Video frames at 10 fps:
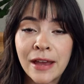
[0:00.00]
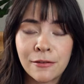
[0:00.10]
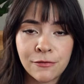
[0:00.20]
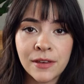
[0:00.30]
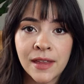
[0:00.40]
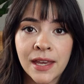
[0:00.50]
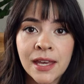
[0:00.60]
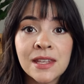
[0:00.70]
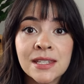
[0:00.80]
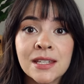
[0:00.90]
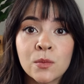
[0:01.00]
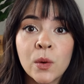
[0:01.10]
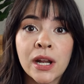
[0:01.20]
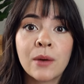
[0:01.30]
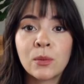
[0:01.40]
I feel like this is
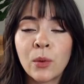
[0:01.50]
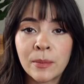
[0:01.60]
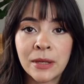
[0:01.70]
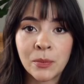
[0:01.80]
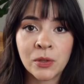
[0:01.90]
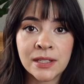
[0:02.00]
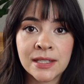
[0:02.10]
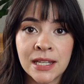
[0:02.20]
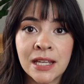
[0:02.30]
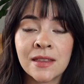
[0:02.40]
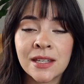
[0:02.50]
what I would want people to see.